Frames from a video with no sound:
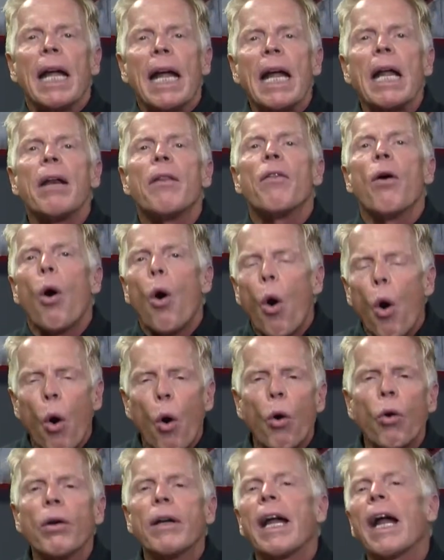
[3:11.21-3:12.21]
in the
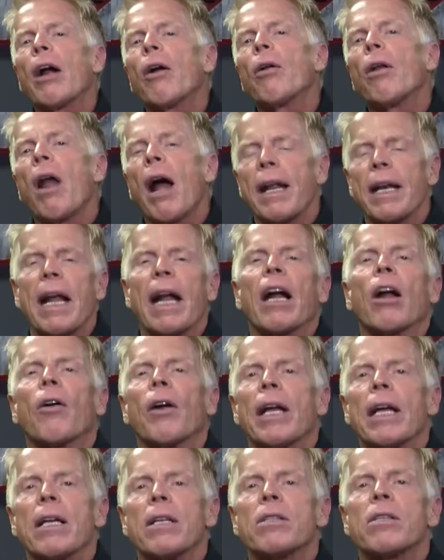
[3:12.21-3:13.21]
whole Carolina
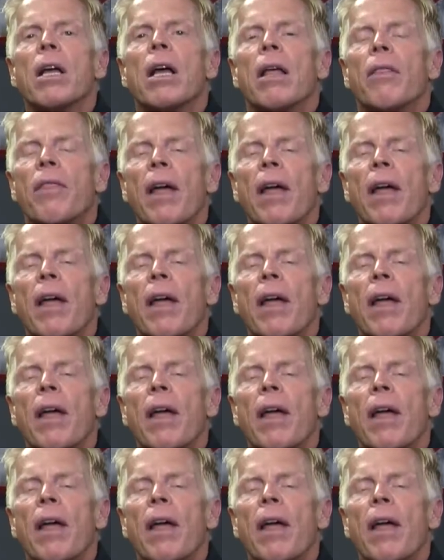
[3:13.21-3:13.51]
areas